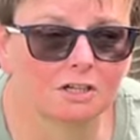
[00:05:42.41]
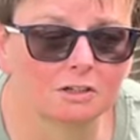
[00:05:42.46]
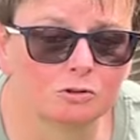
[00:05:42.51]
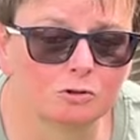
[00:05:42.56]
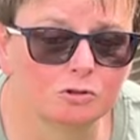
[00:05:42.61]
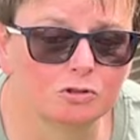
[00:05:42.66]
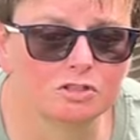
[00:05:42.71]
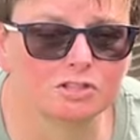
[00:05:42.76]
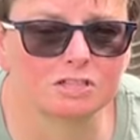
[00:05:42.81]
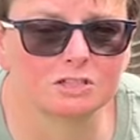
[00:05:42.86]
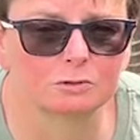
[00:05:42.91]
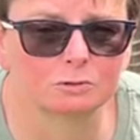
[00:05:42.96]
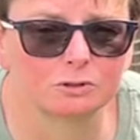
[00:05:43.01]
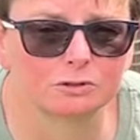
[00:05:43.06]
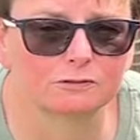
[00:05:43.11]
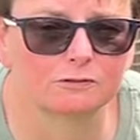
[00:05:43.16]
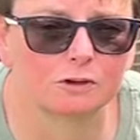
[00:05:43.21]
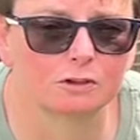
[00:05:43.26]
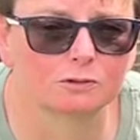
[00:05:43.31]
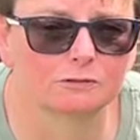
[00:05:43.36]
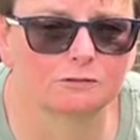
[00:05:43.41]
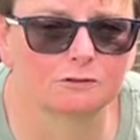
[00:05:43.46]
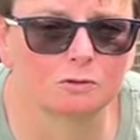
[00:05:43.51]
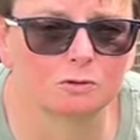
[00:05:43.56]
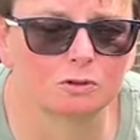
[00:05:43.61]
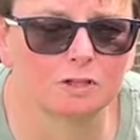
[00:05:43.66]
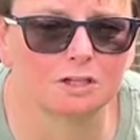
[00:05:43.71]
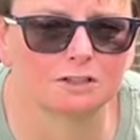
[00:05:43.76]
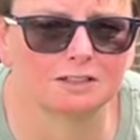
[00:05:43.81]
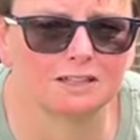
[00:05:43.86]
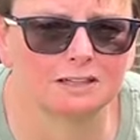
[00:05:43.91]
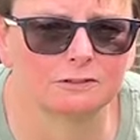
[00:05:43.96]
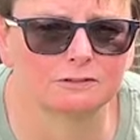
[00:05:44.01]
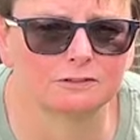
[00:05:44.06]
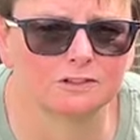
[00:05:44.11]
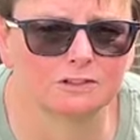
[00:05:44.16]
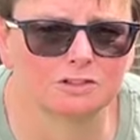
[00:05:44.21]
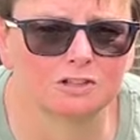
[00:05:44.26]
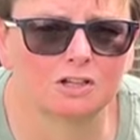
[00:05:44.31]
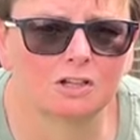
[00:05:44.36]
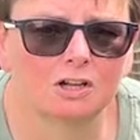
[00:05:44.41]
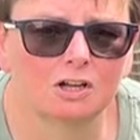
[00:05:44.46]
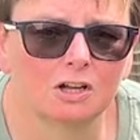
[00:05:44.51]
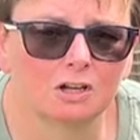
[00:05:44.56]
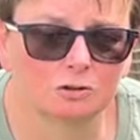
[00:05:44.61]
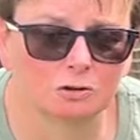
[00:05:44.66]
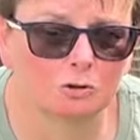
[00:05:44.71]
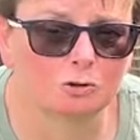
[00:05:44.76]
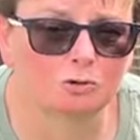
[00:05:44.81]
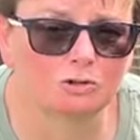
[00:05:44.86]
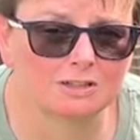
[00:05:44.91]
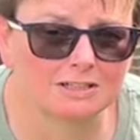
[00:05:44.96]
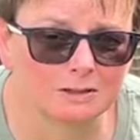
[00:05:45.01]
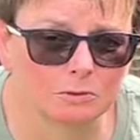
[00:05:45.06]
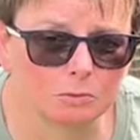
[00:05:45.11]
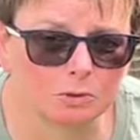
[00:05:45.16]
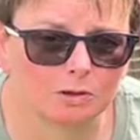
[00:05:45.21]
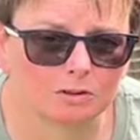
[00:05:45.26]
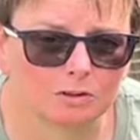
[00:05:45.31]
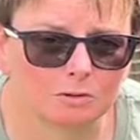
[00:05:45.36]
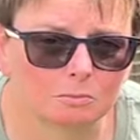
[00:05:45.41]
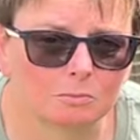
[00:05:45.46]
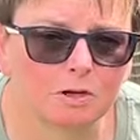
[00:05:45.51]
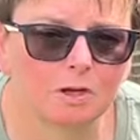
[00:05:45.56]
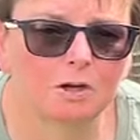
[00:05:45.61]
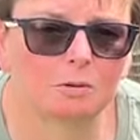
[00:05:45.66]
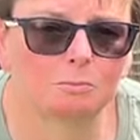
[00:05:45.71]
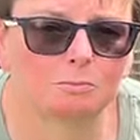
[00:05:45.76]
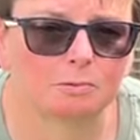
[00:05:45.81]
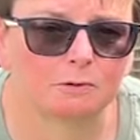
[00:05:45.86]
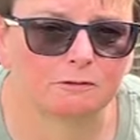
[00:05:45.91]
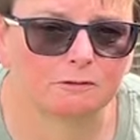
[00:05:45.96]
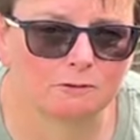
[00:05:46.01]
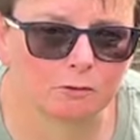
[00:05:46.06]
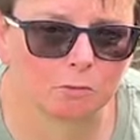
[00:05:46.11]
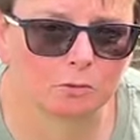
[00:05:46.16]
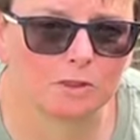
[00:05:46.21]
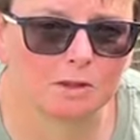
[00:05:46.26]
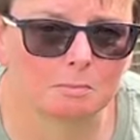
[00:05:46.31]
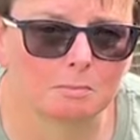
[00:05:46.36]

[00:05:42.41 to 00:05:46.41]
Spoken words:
you see those first few little aphids, you deal with them before they